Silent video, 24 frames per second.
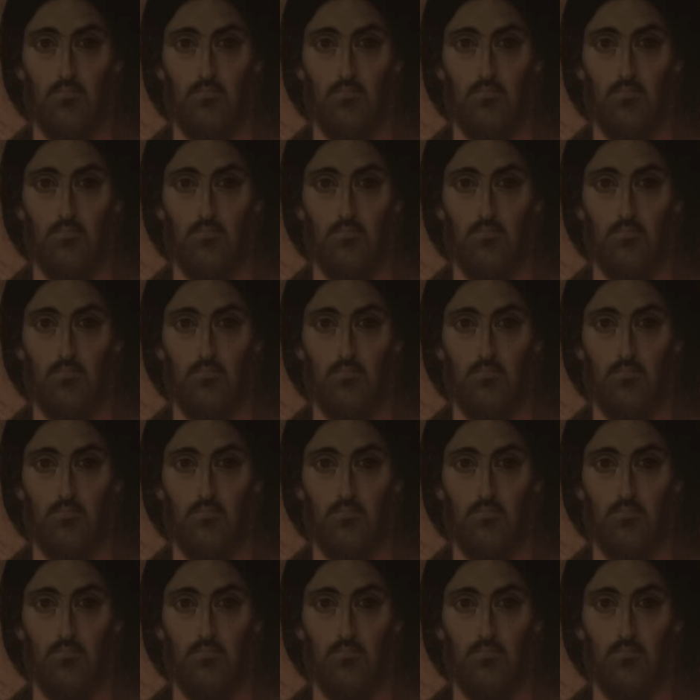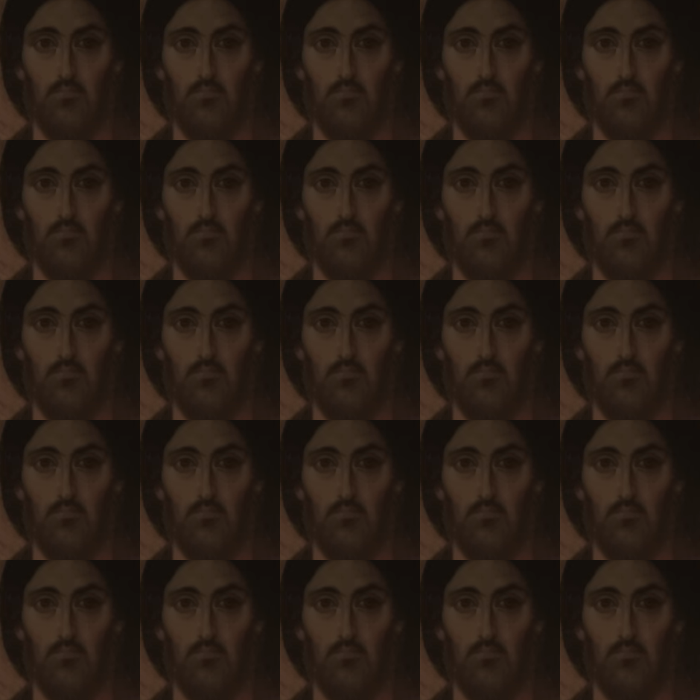
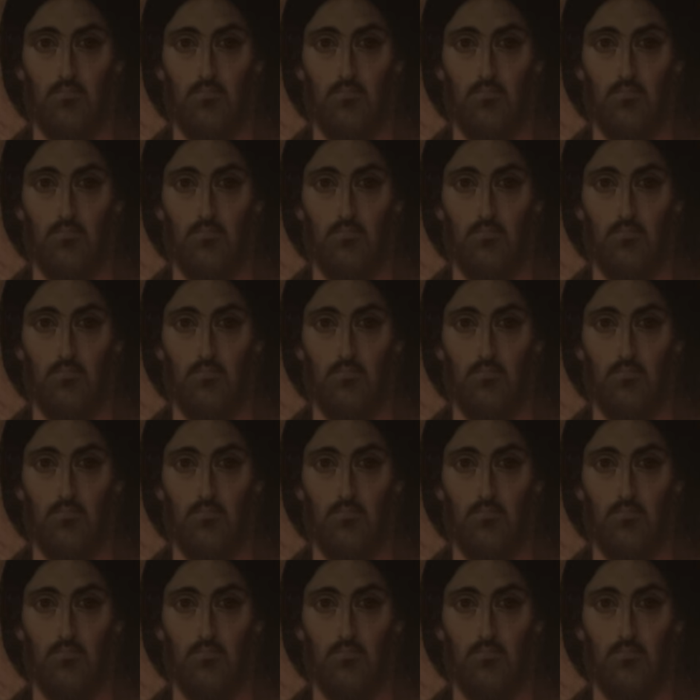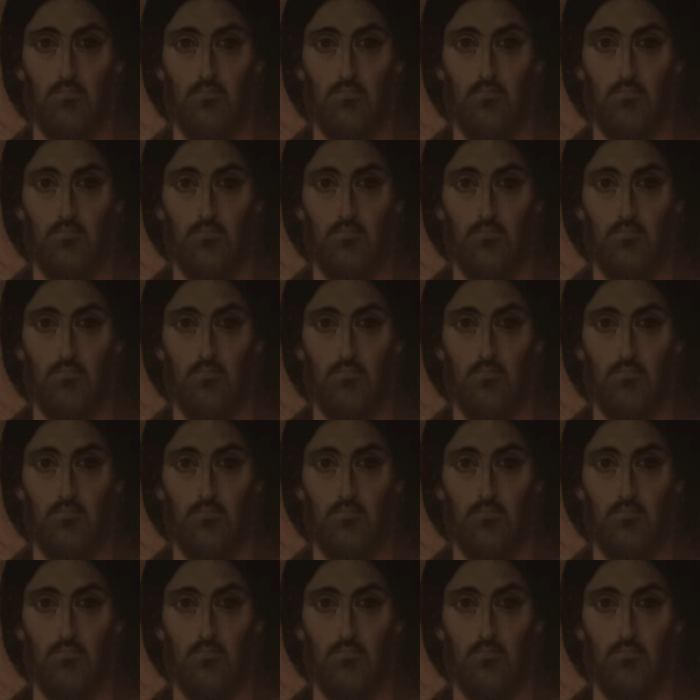[no speech]